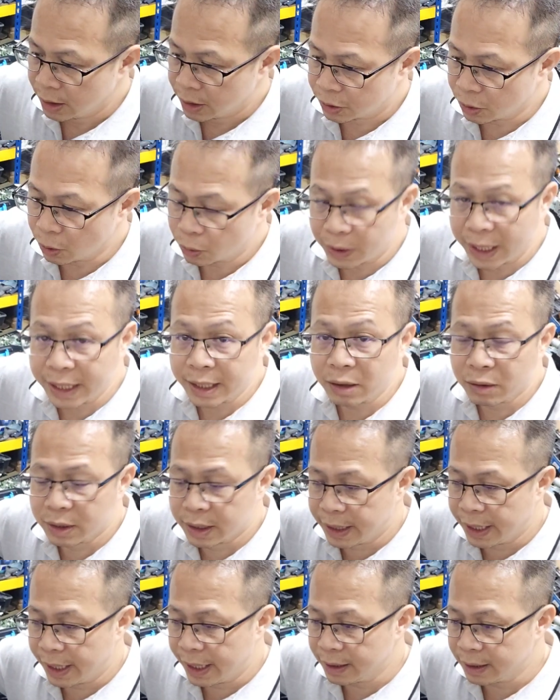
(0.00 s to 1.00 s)
So right now
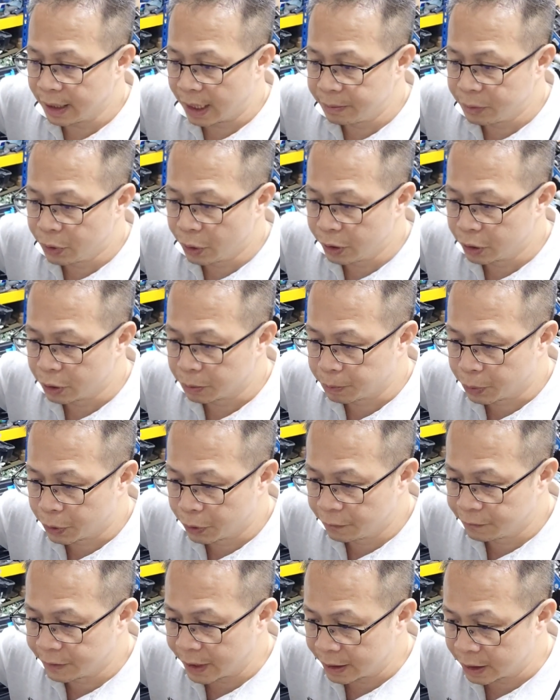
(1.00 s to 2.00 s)
again, I'm going to
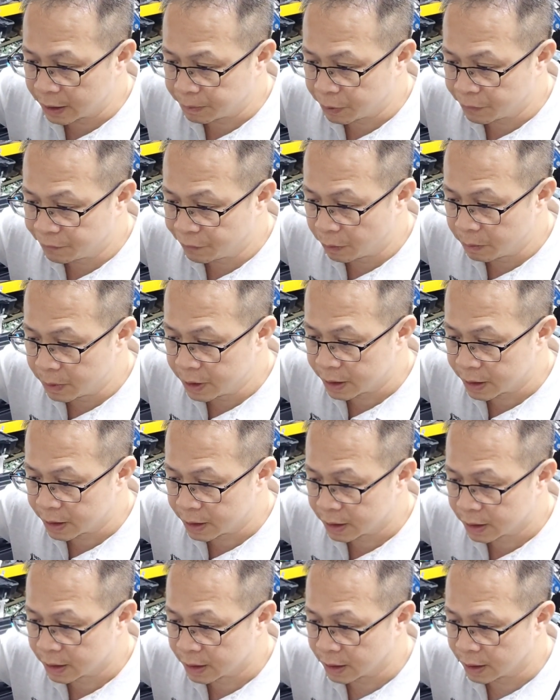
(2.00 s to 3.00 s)
prove that the
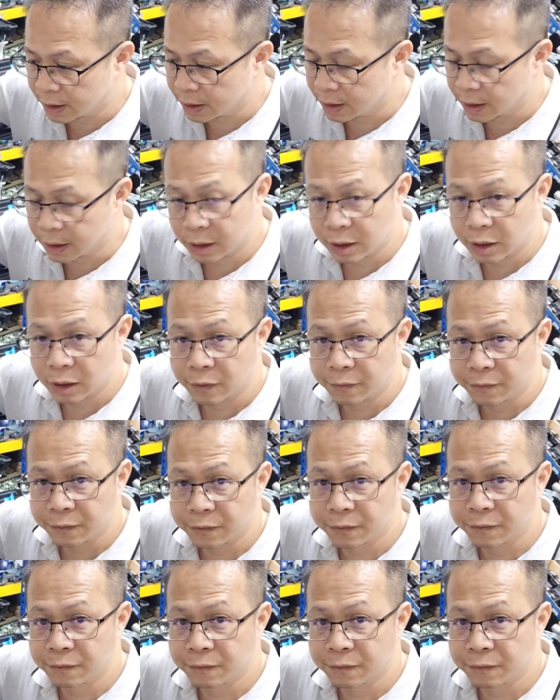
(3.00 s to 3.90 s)
performance of